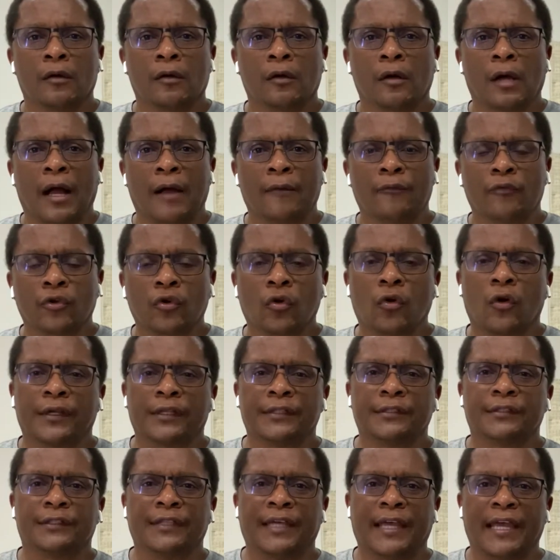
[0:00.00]
I'm
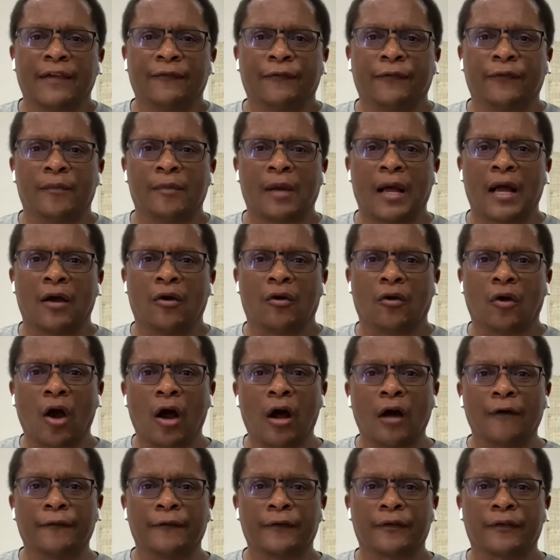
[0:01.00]
recording today from our
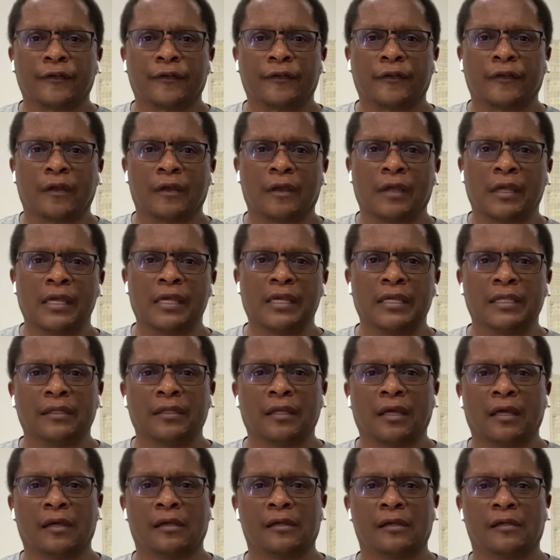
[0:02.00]
office
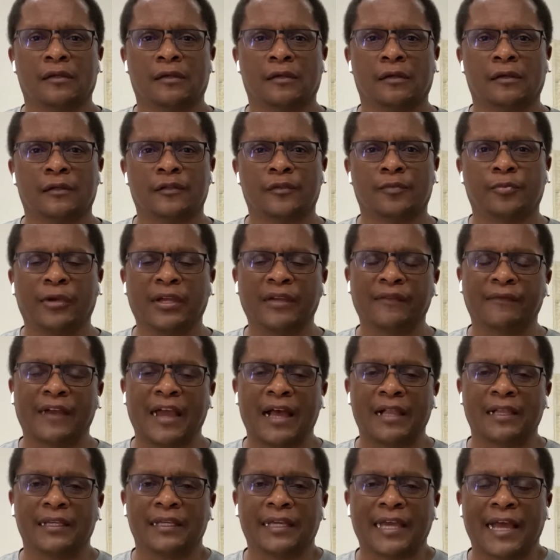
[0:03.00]
in Spring
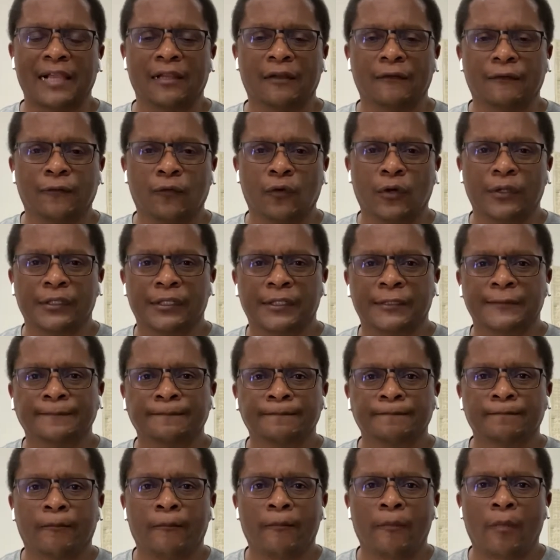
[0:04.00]
Valley, California,
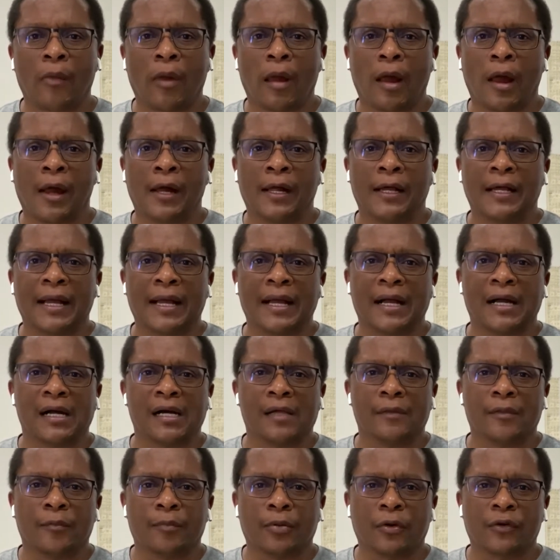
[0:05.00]

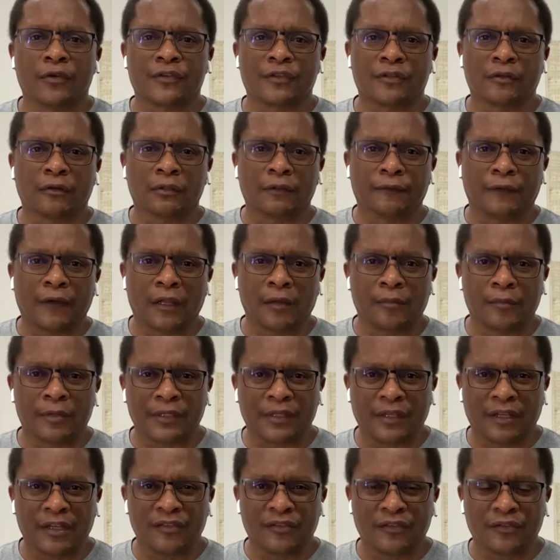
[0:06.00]
the Personal Development
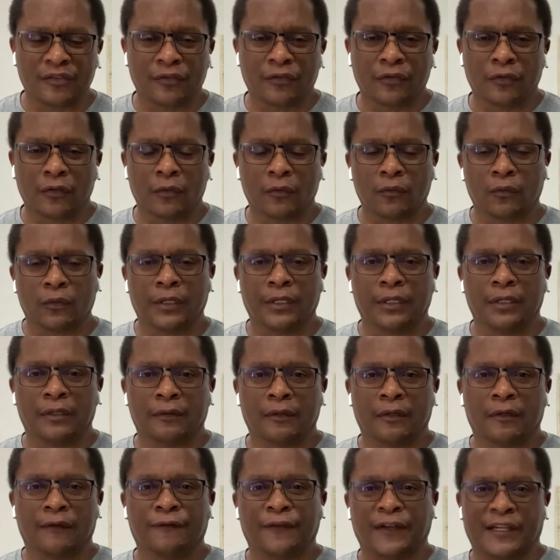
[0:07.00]
Institute. We
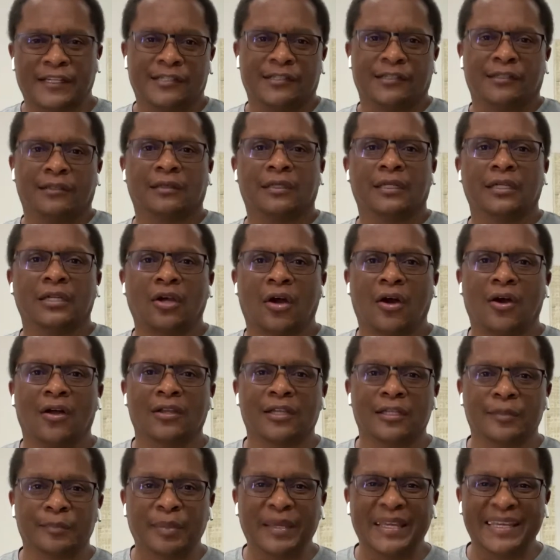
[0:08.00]
affectionately call
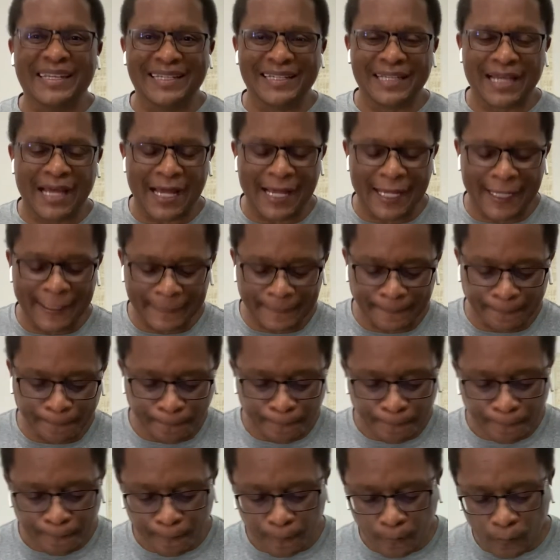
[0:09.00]
it PDI.
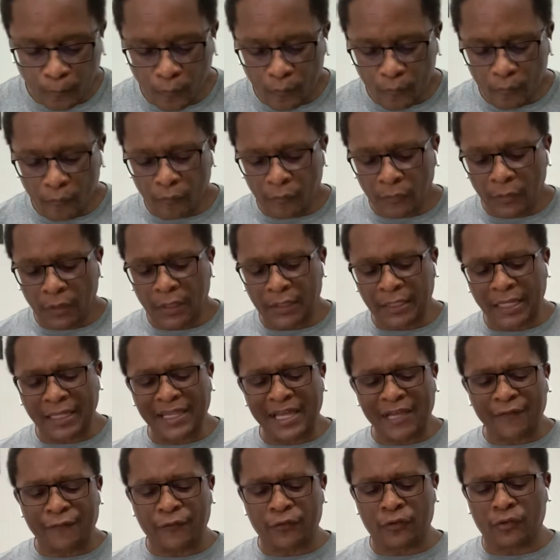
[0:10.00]
And I'd
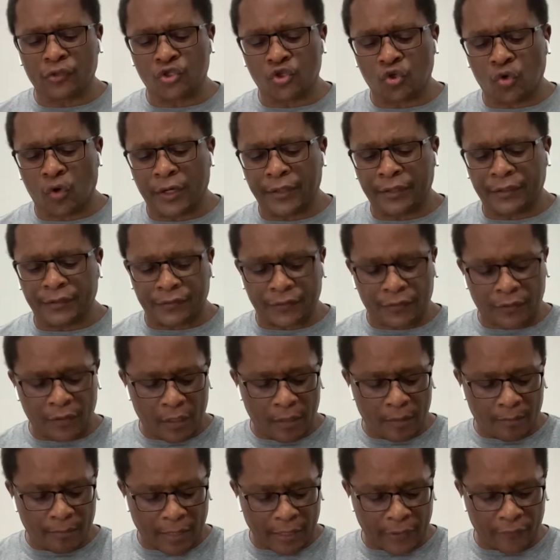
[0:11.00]
like for you to join us
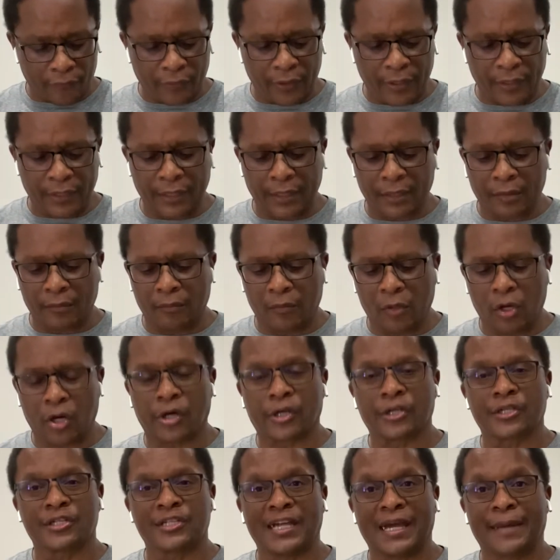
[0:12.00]
by reading Mark
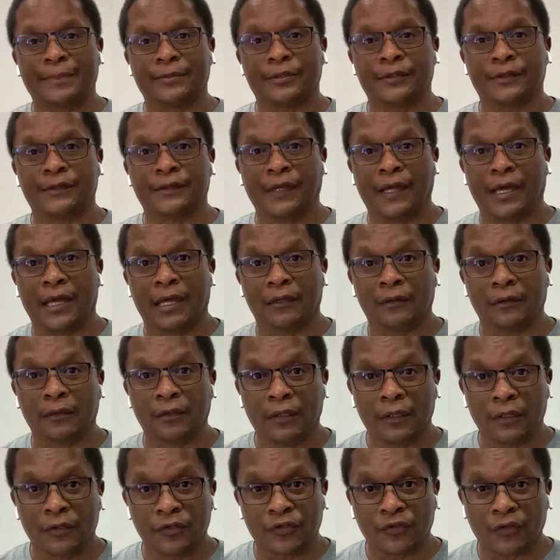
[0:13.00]
chapter 10,
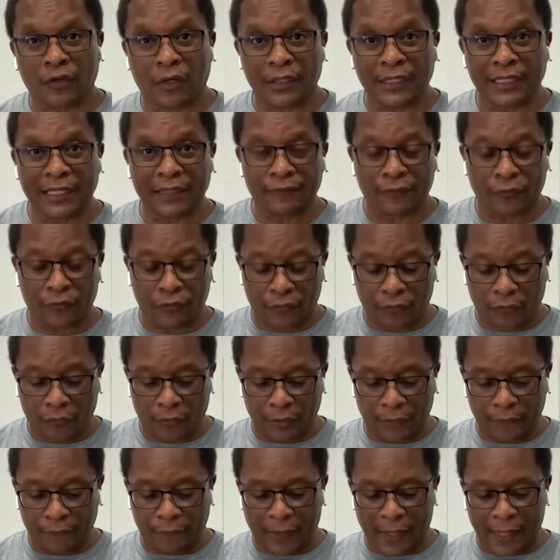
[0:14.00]
starting at verse
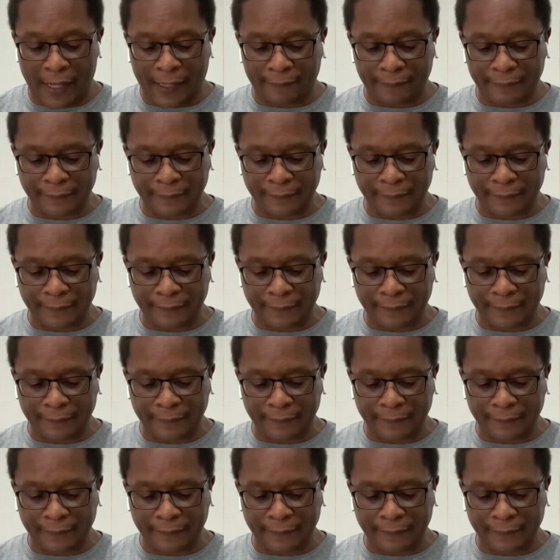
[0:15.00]
35.